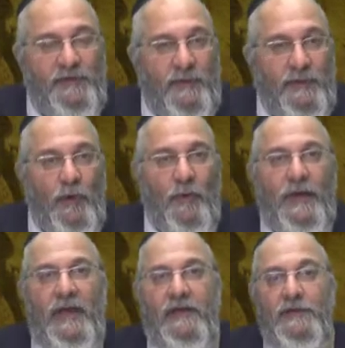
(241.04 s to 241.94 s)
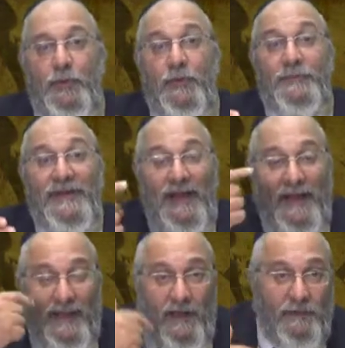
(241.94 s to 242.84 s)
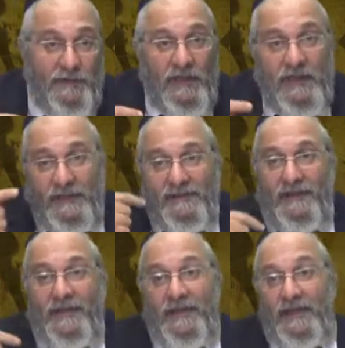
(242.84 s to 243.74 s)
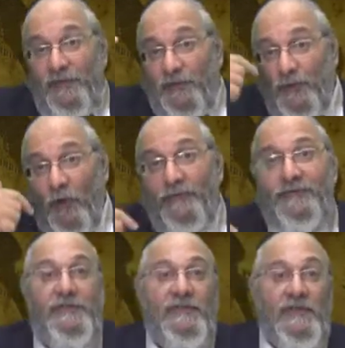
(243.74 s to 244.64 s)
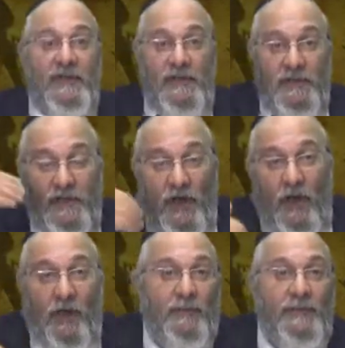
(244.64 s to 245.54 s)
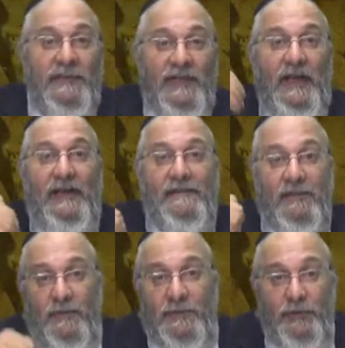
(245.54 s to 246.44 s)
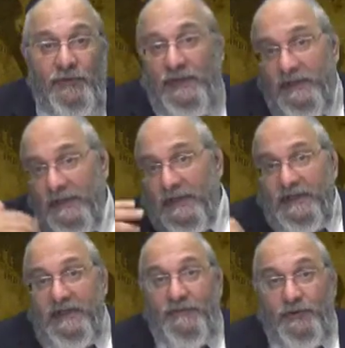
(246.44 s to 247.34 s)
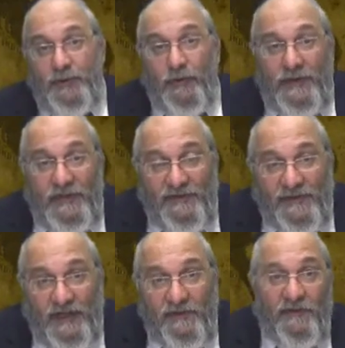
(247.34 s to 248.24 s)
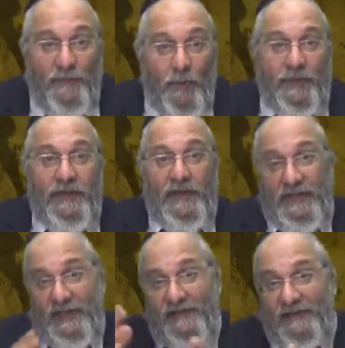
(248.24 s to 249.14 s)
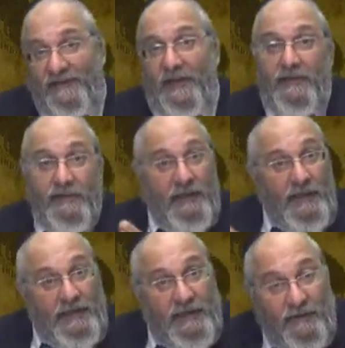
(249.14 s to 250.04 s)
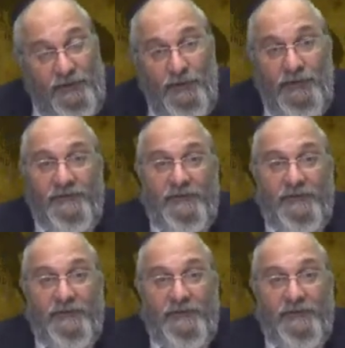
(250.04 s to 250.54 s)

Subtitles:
Zalman Auerbach, you would be allowed to hear soft, calm, classical music even during these days of mourning. And as I said, there are two